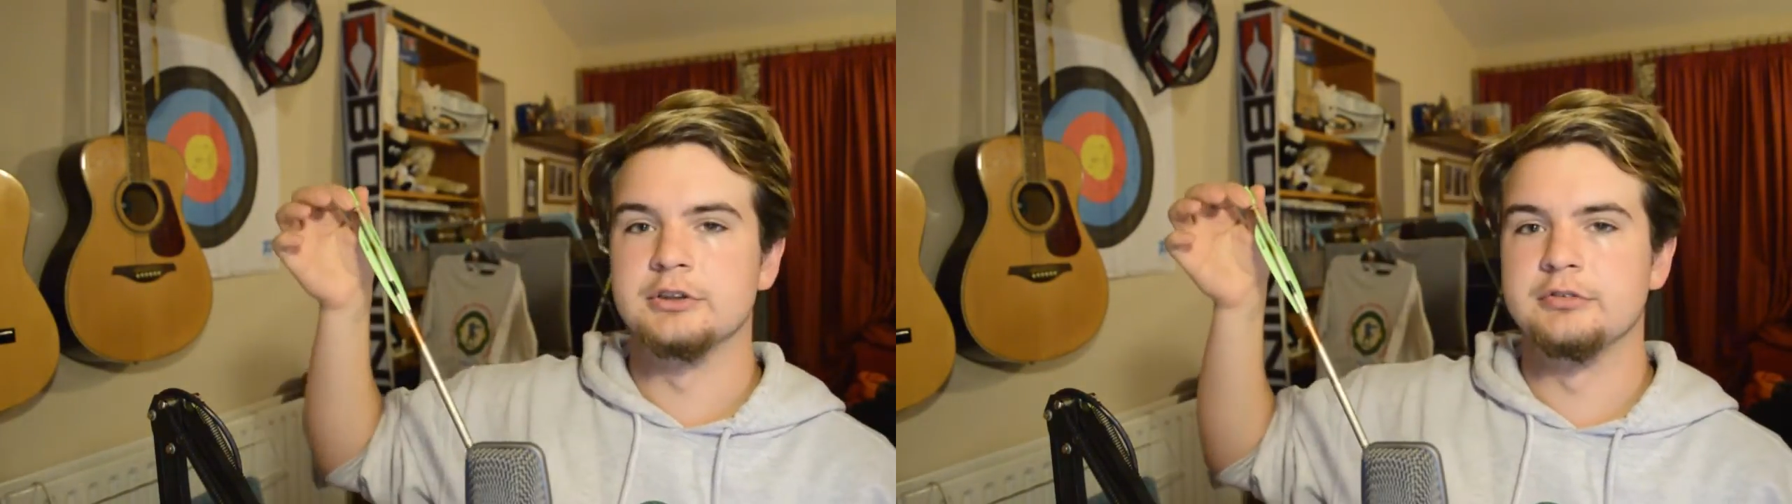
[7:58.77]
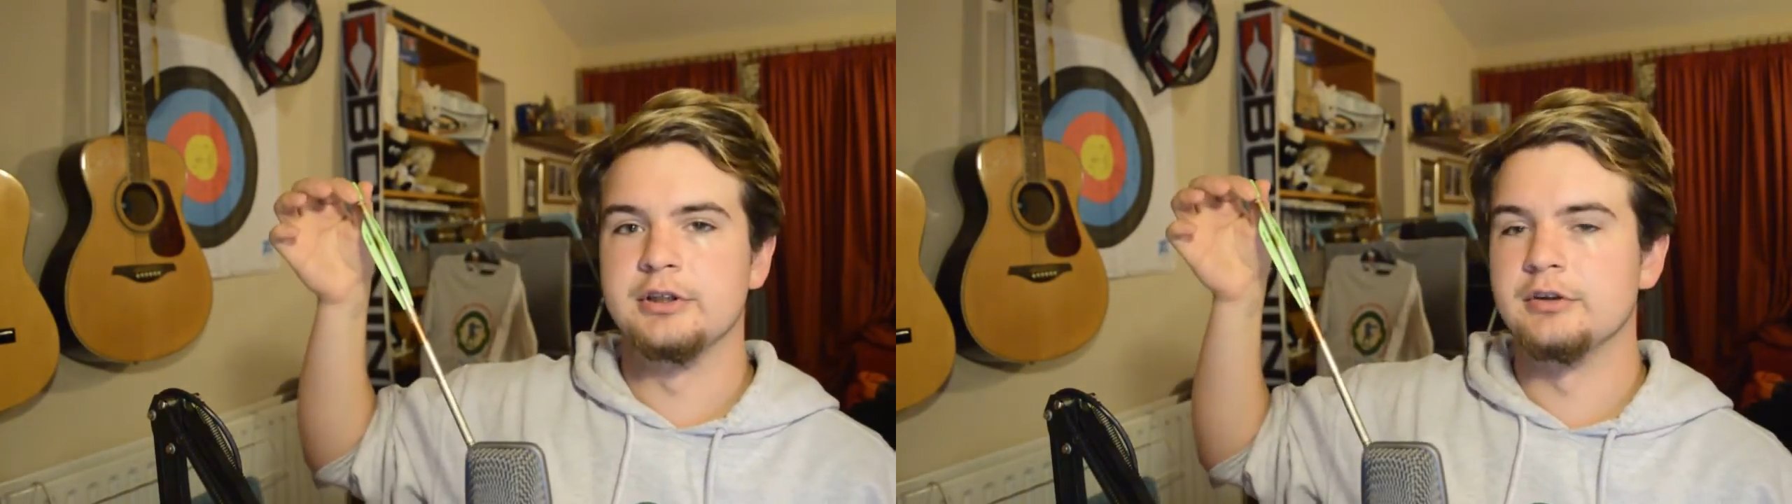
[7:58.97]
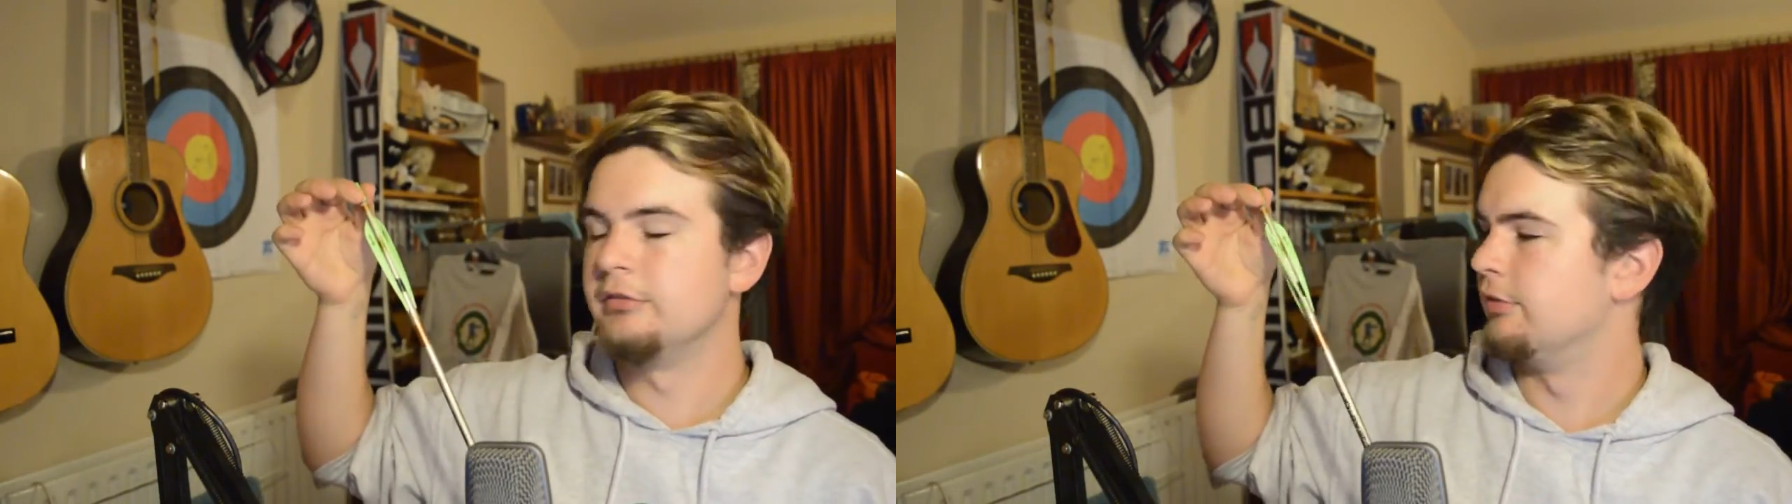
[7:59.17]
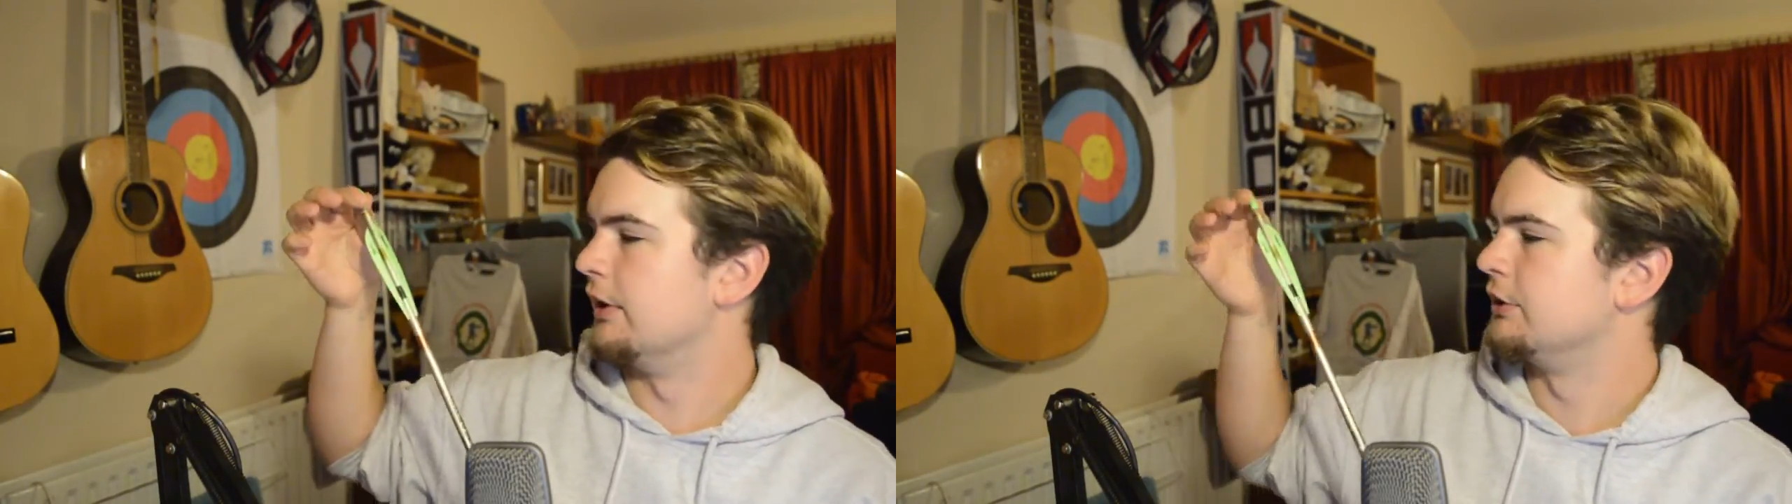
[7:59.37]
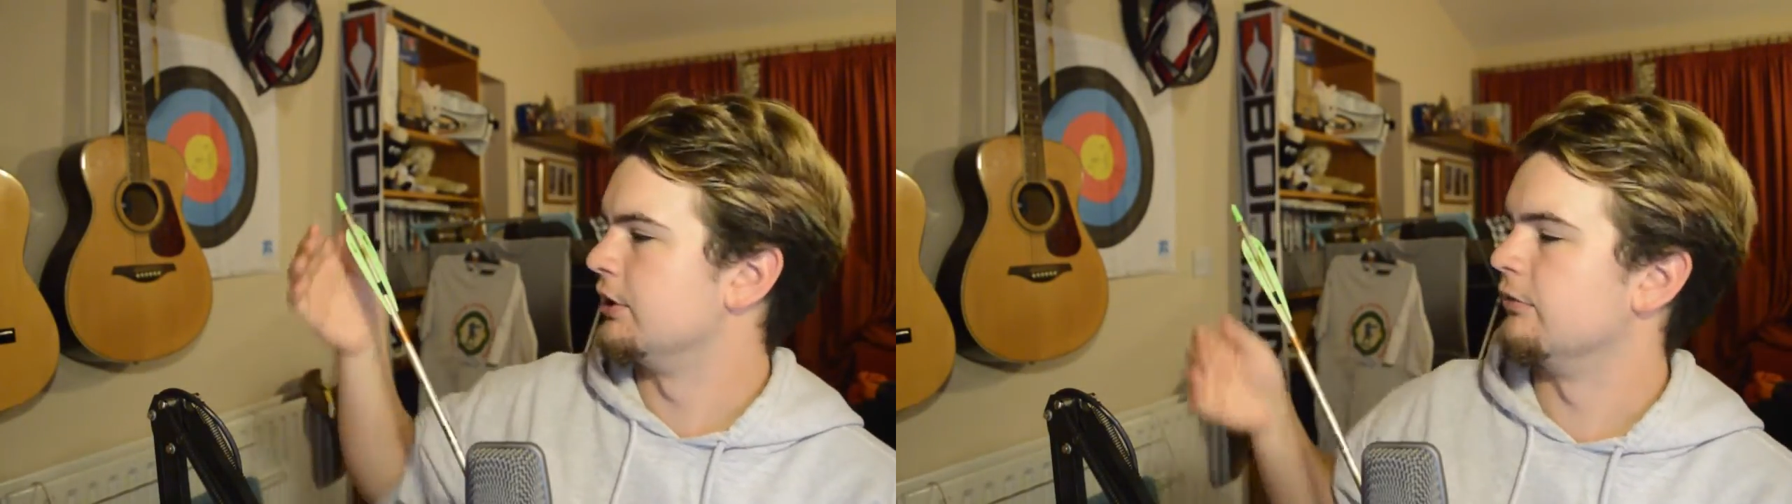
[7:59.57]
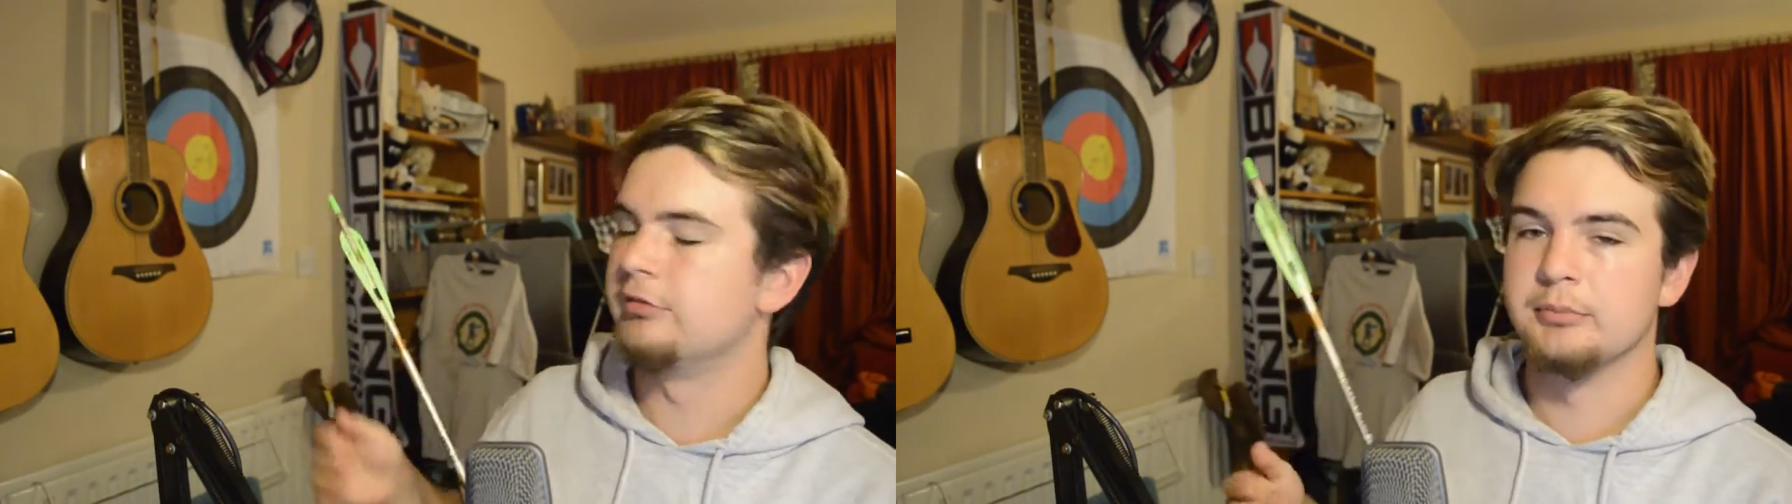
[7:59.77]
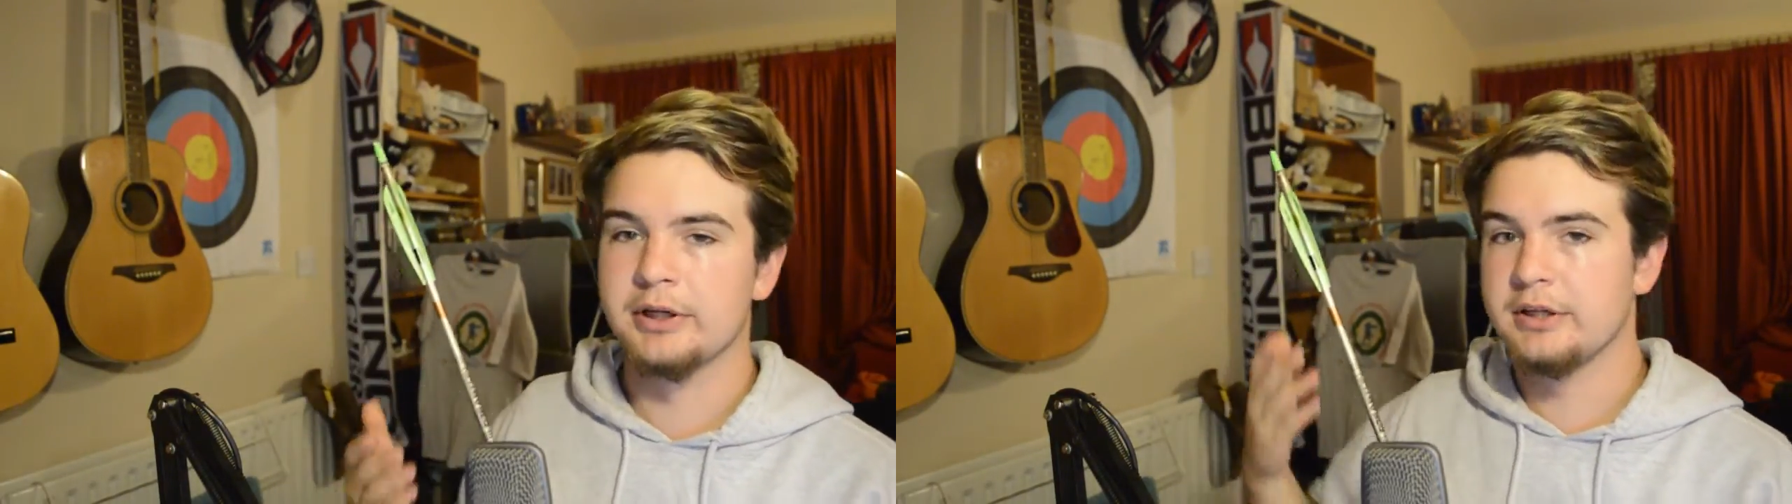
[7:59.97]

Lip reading: of it all fletched up for my